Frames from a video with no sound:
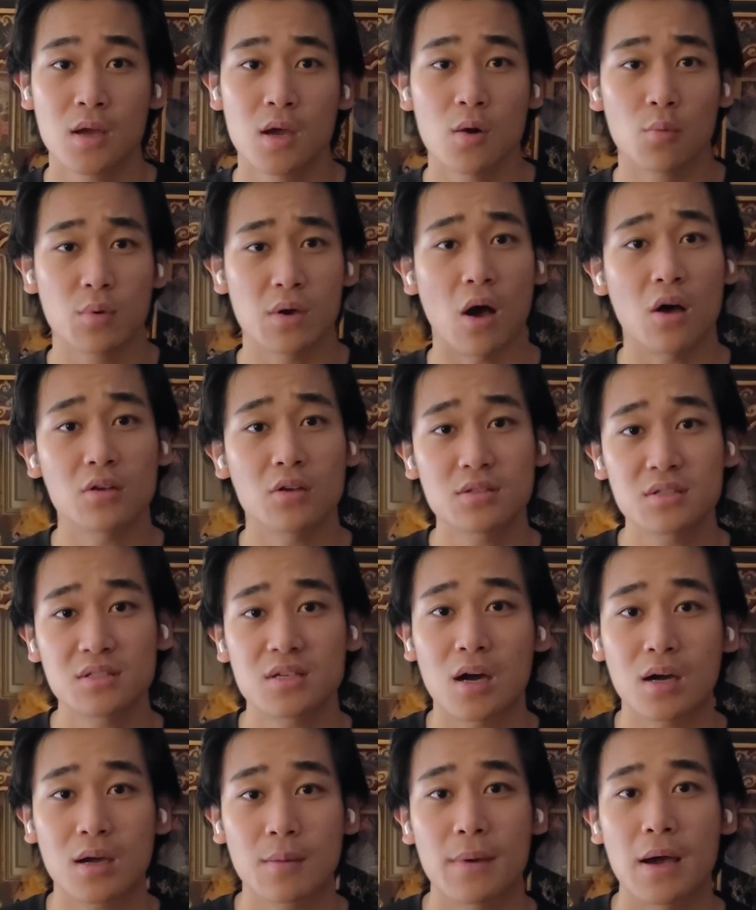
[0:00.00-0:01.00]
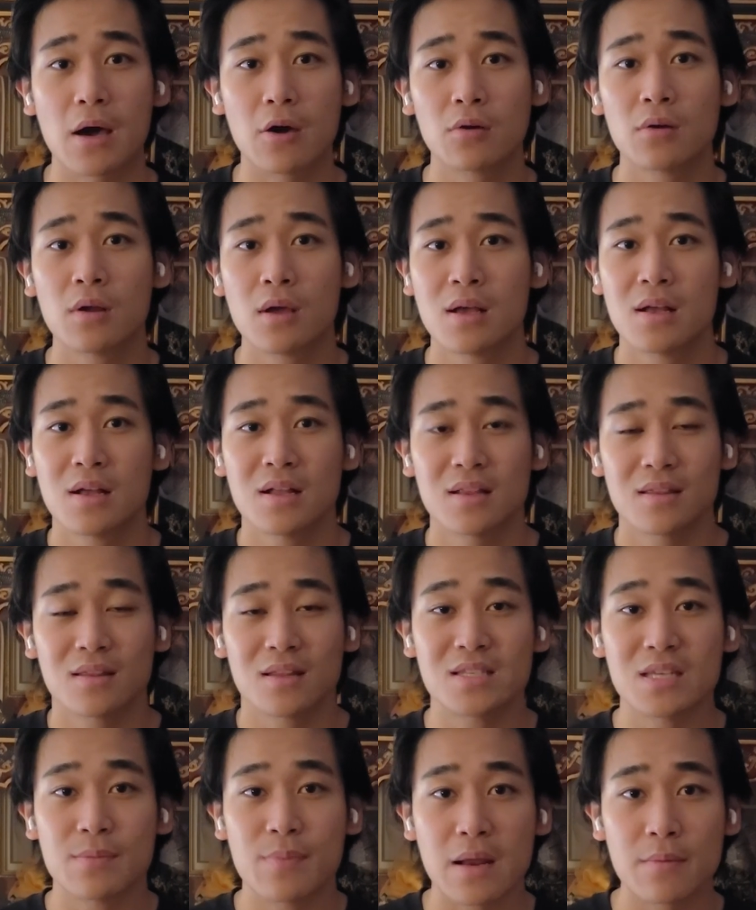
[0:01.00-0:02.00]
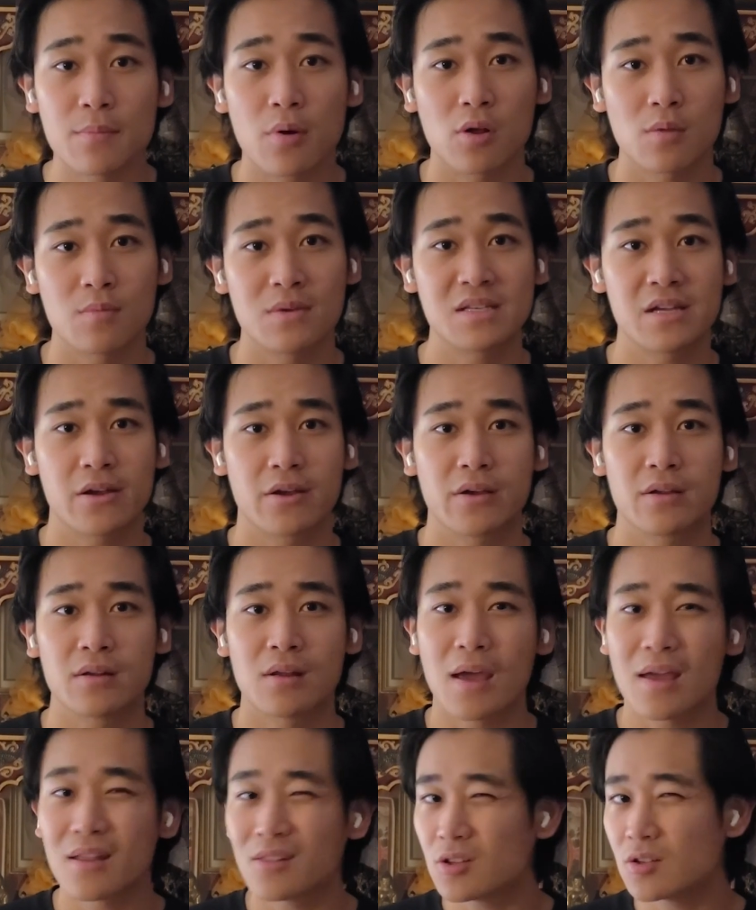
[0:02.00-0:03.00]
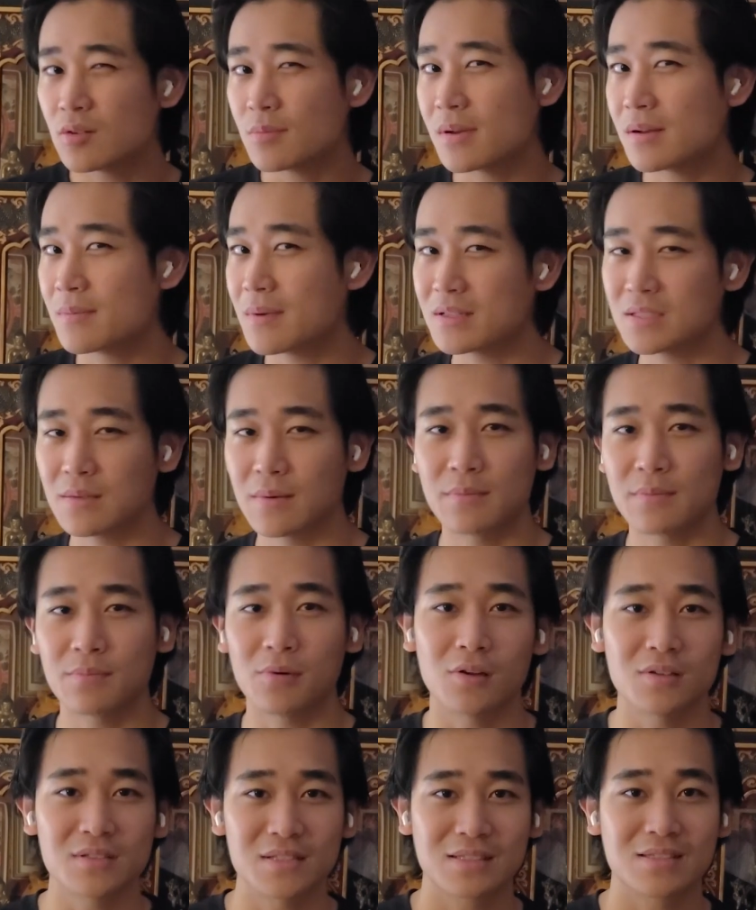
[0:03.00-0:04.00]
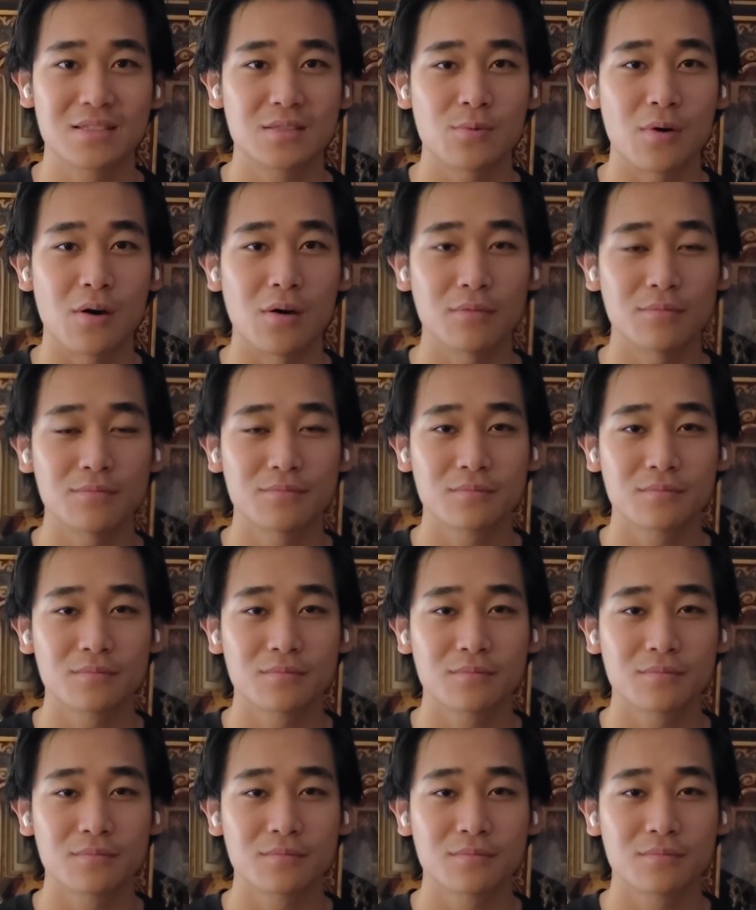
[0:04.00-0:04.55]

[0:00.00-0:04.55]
We also talk about the Tibetan Parliamentarian and a little bit about Tibetan politics as well.